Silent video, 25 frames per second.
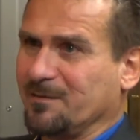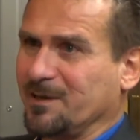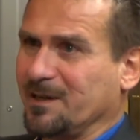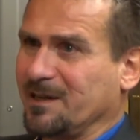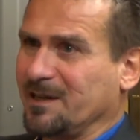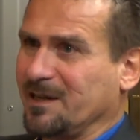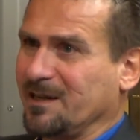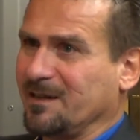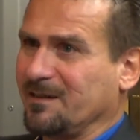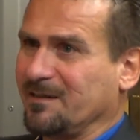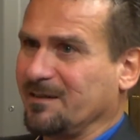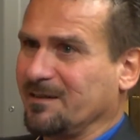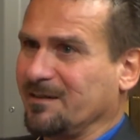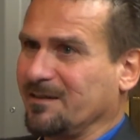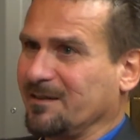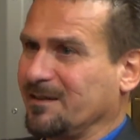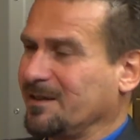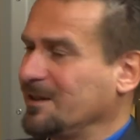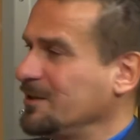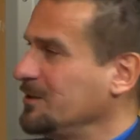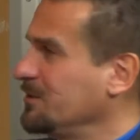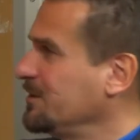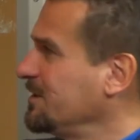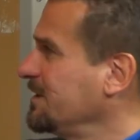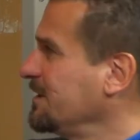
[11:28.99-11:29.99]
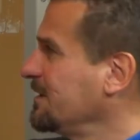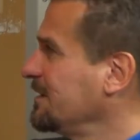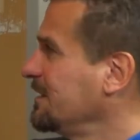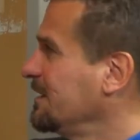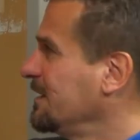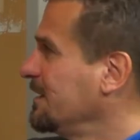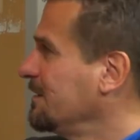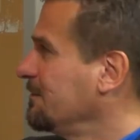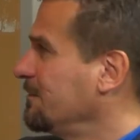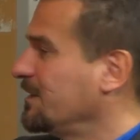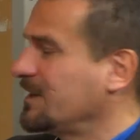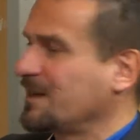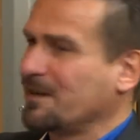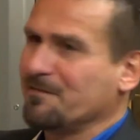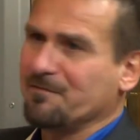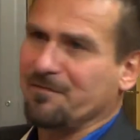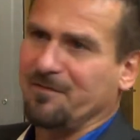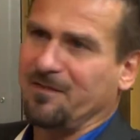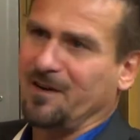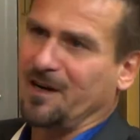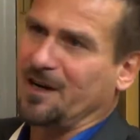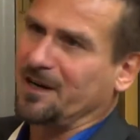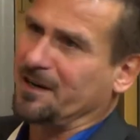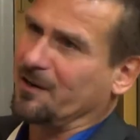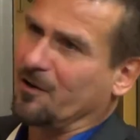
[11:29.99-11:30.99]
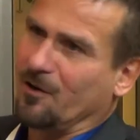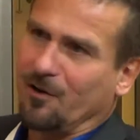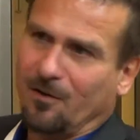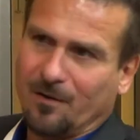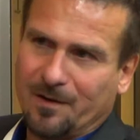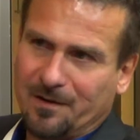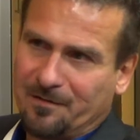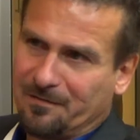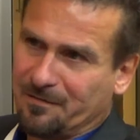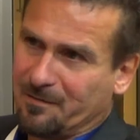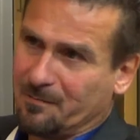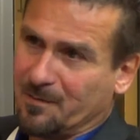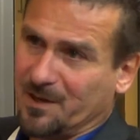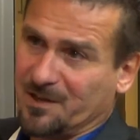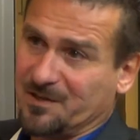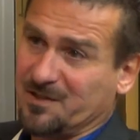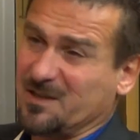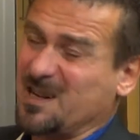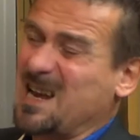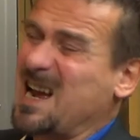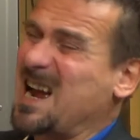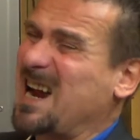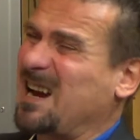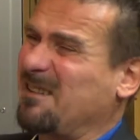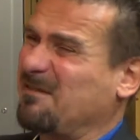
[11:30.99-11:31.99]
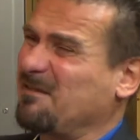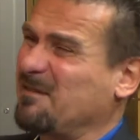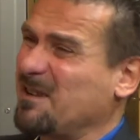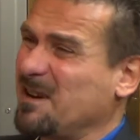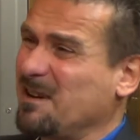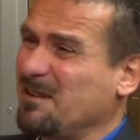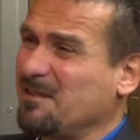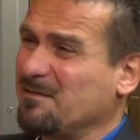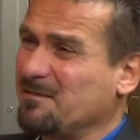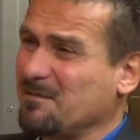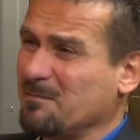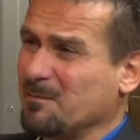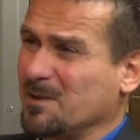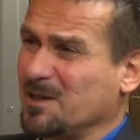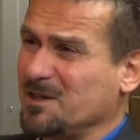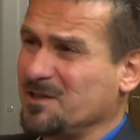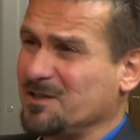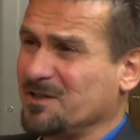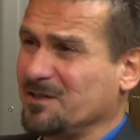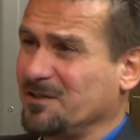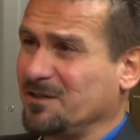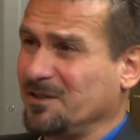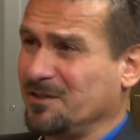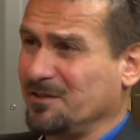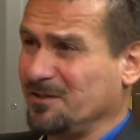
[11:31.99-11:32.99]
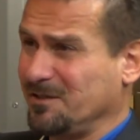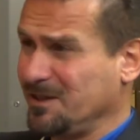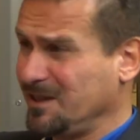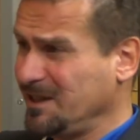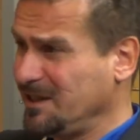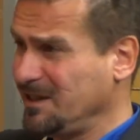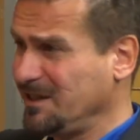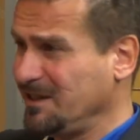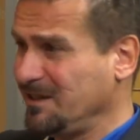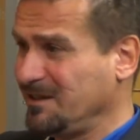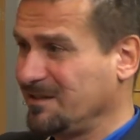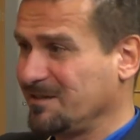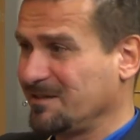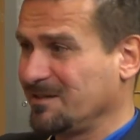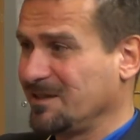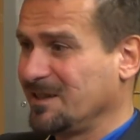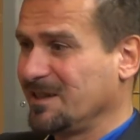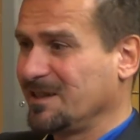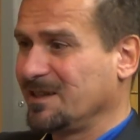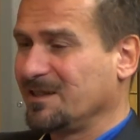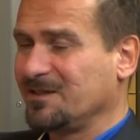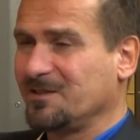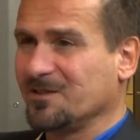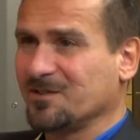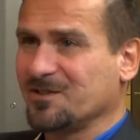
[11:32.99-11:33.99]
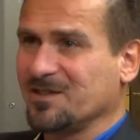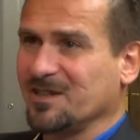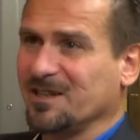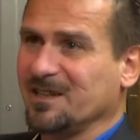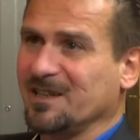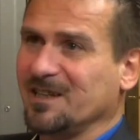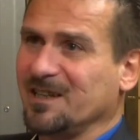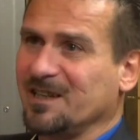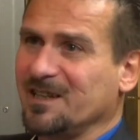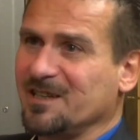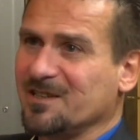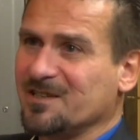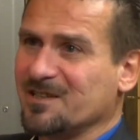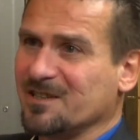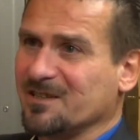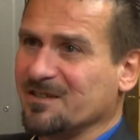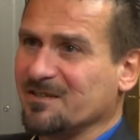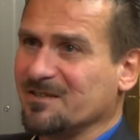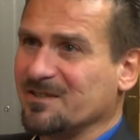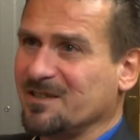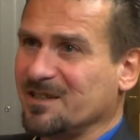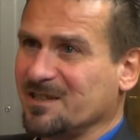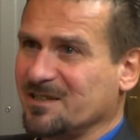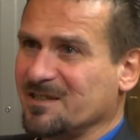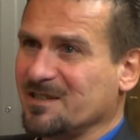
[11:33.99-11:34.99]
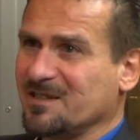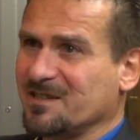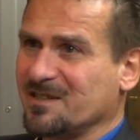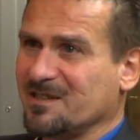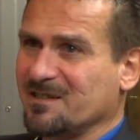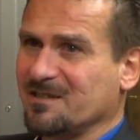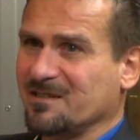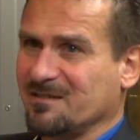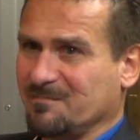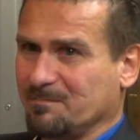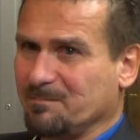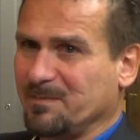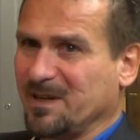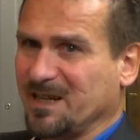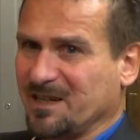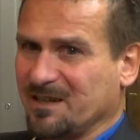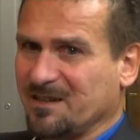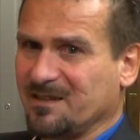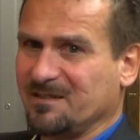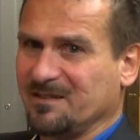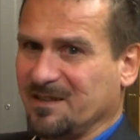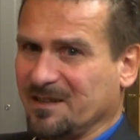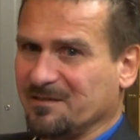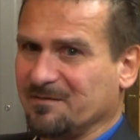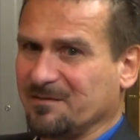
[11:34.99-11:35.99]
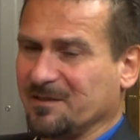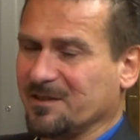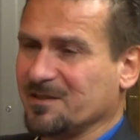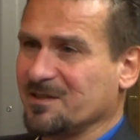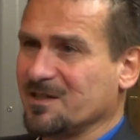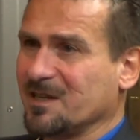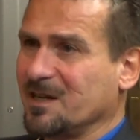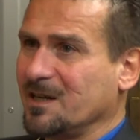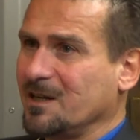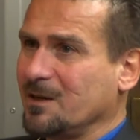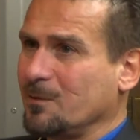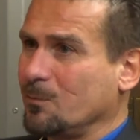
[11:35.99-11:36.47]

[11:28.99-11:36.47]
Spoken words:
We can find all information, every information you need, just in an instant. This is big difference.